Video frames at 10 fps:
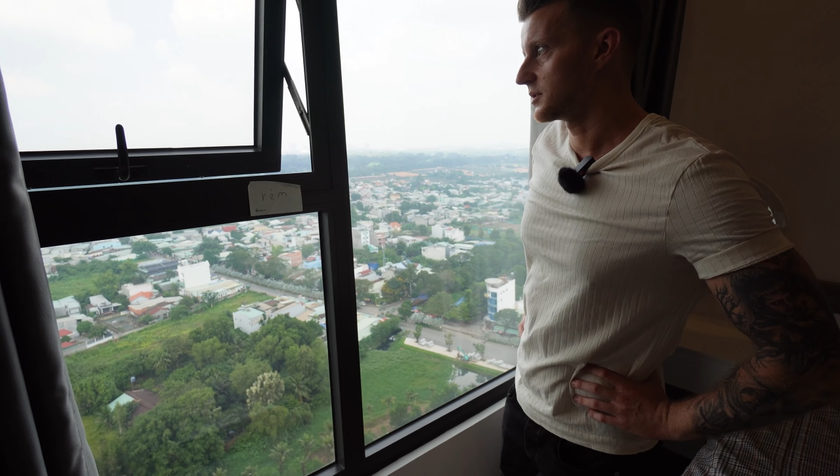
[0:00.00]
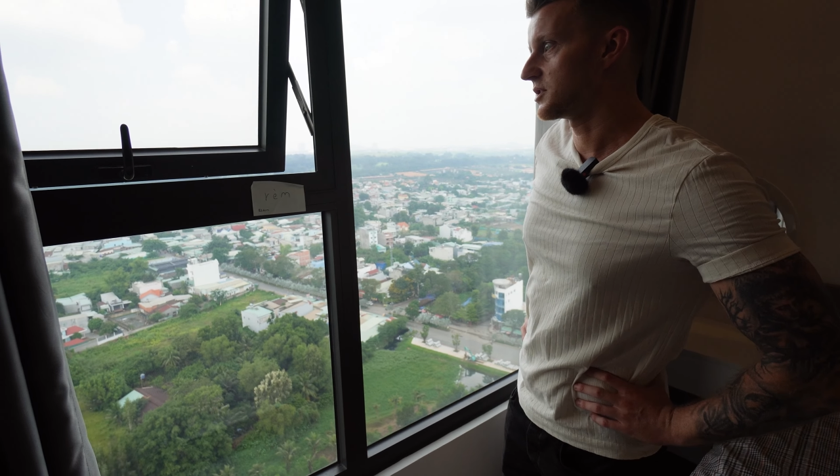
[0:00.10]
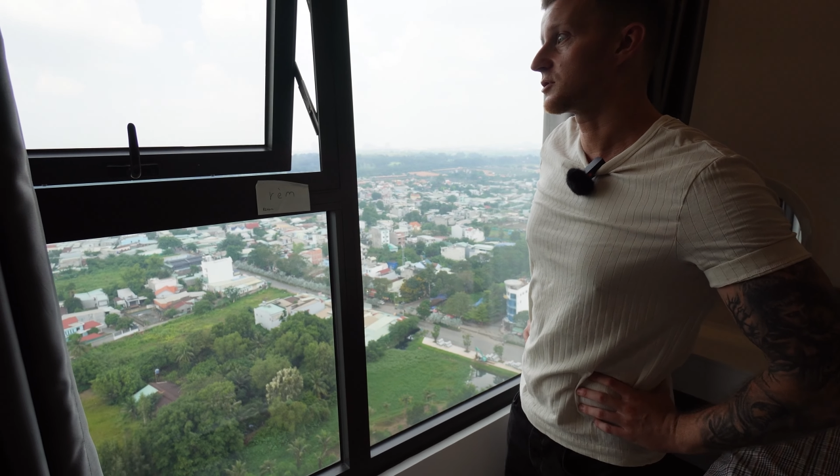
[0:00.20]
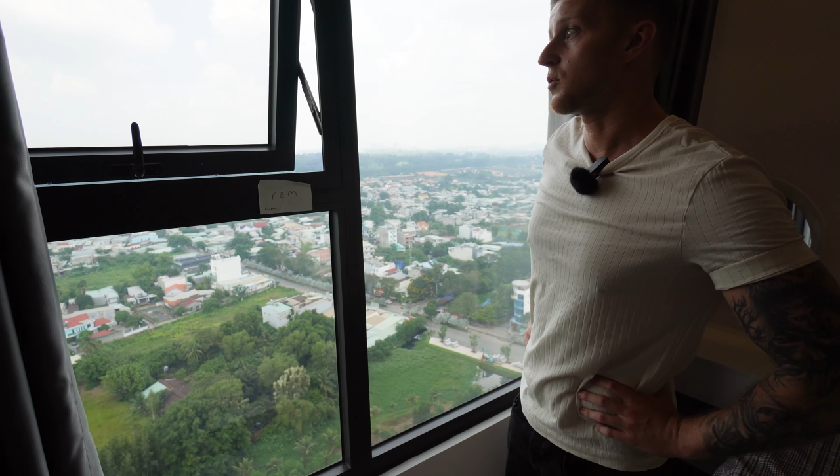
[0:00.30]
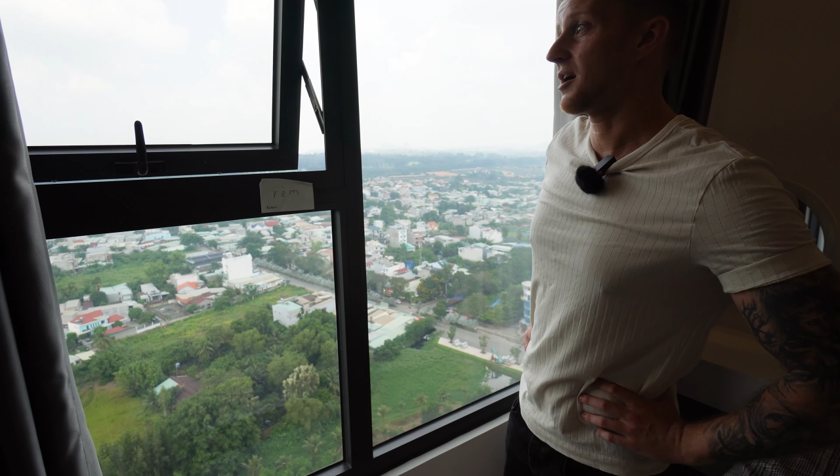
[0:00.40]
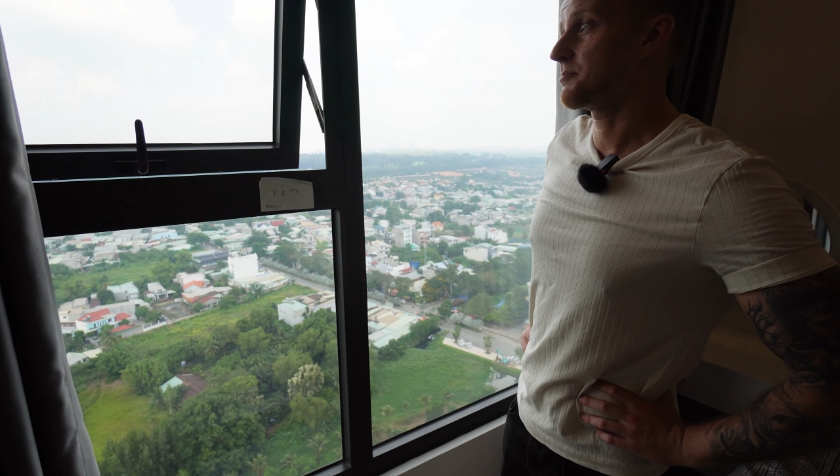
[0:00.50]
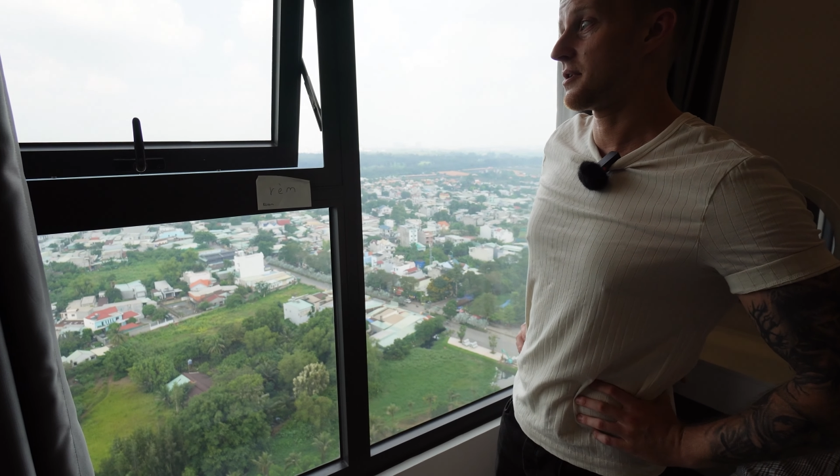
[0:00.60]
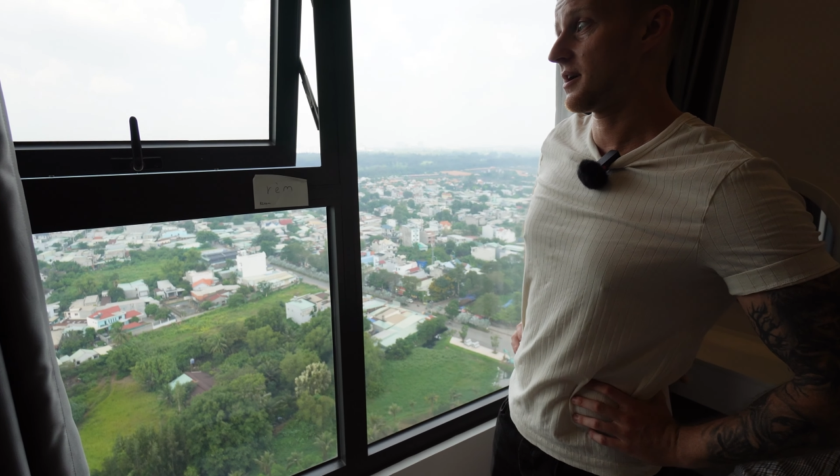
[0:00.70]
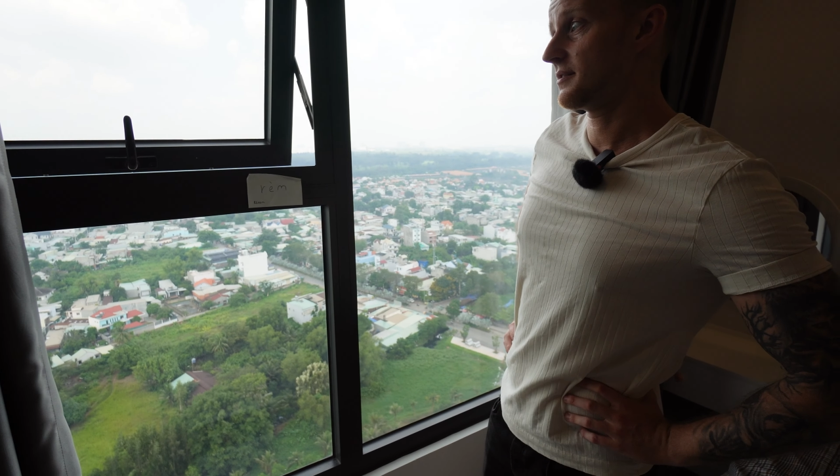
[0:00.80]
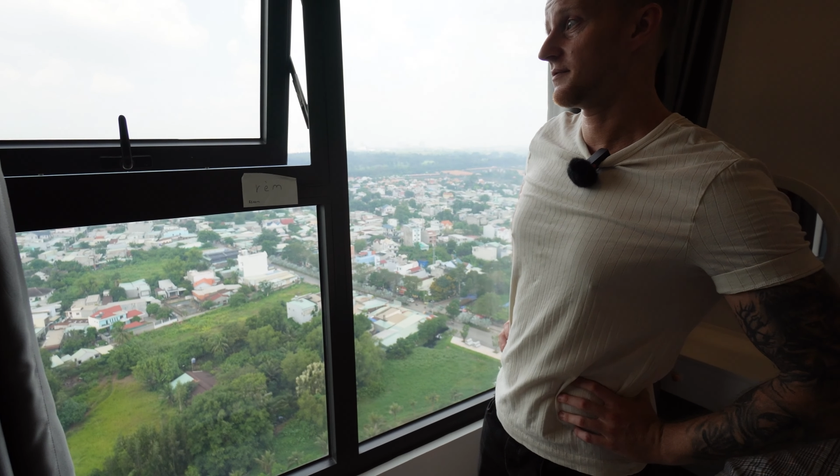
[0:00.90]
which is quite
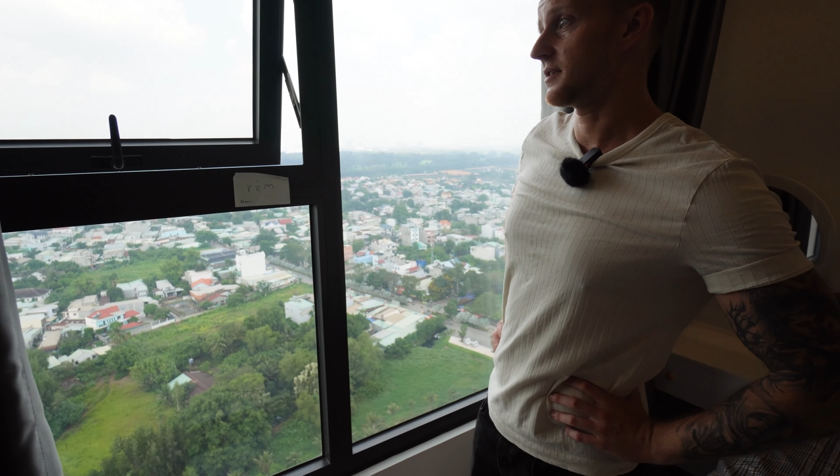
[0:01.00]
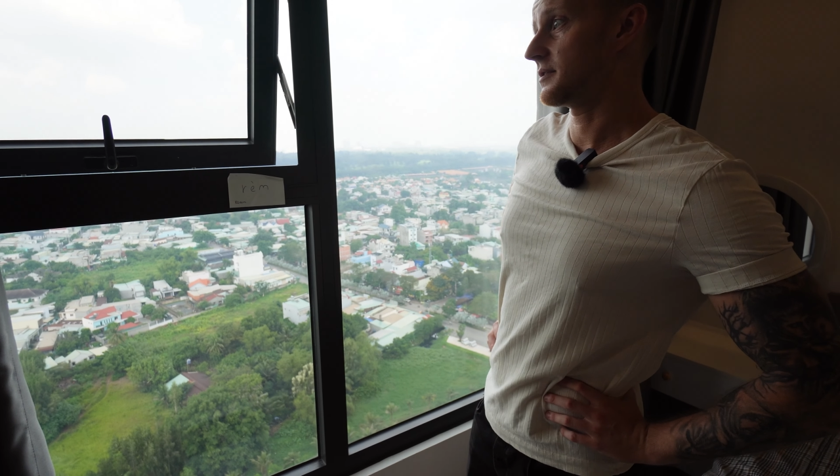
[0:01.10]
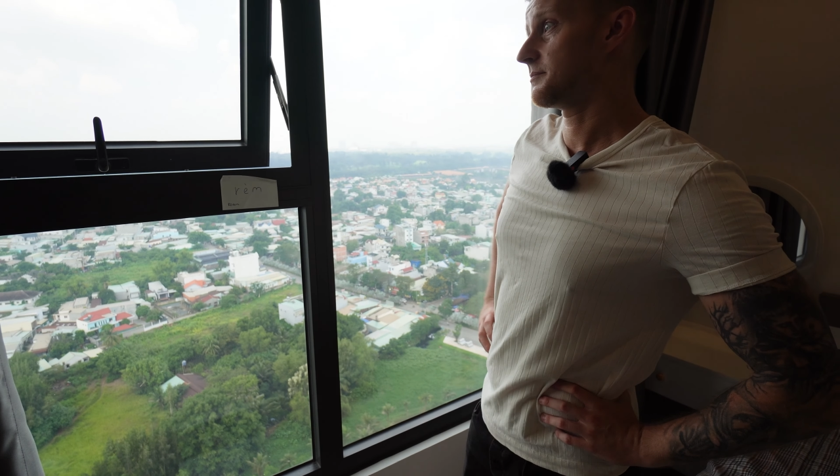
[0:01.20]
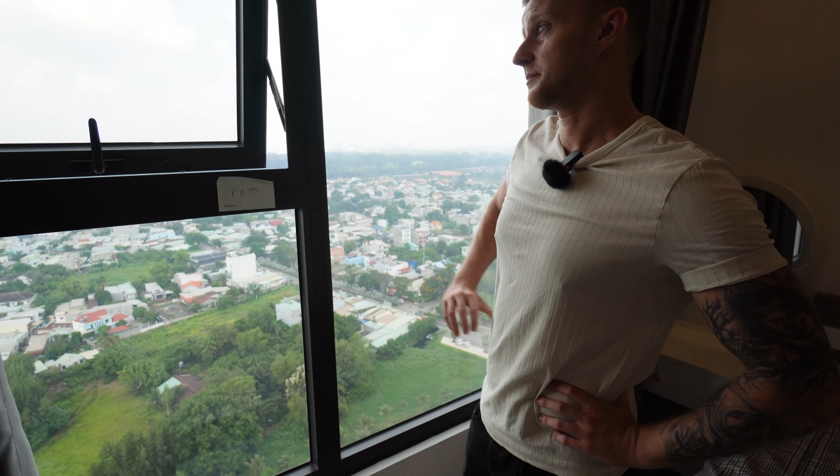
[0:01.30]
private